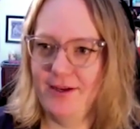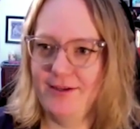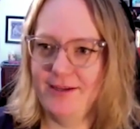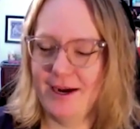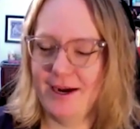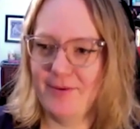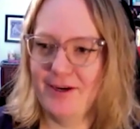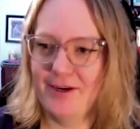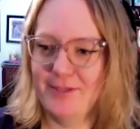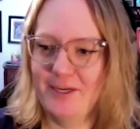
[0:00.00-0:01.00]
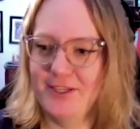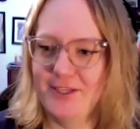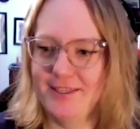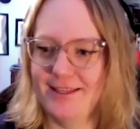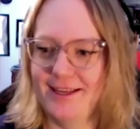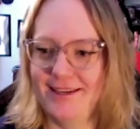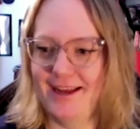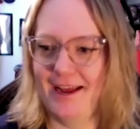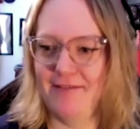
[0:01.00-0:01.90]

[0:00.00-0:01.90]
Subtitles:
documented species that have